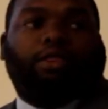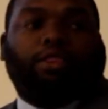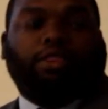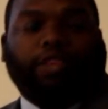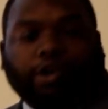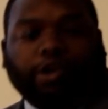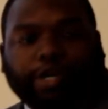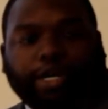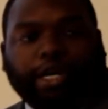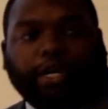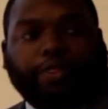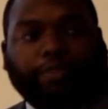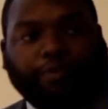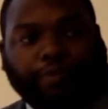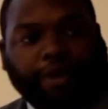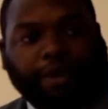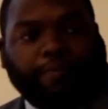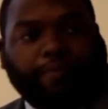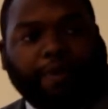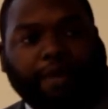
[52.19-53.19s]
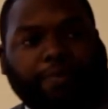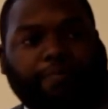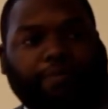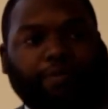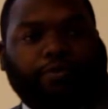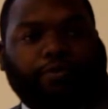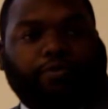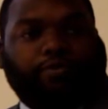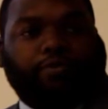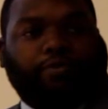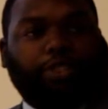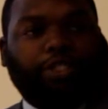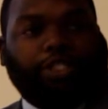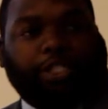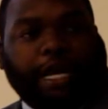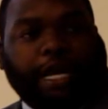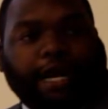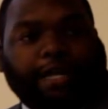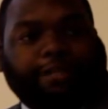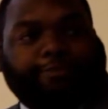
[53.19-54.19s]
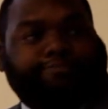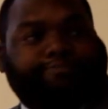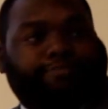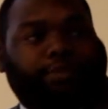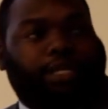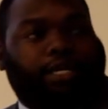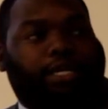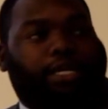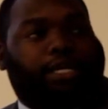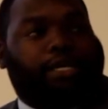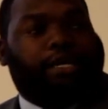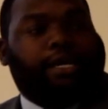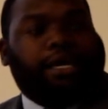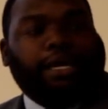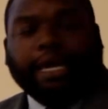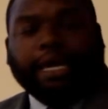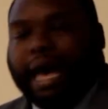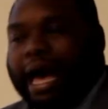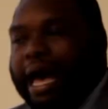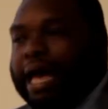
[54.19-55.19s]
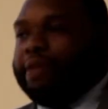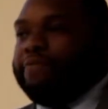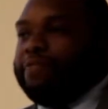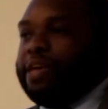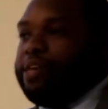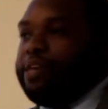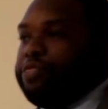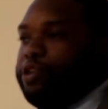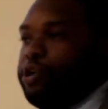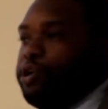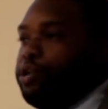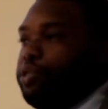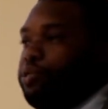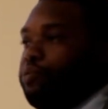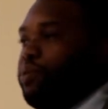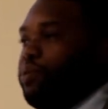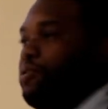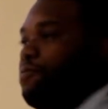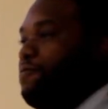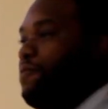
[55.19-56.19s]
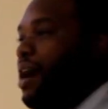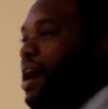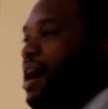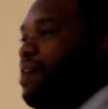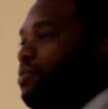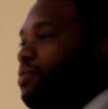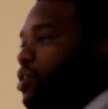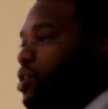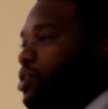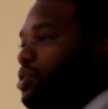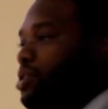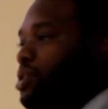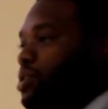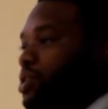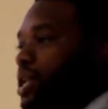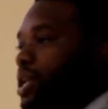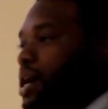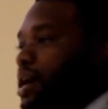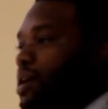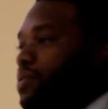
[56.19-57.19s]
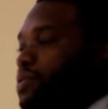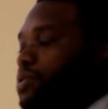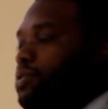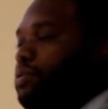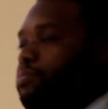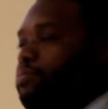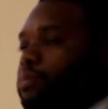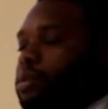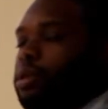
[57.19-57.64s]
33 people shot. Out of that 33, 5 lost their lives.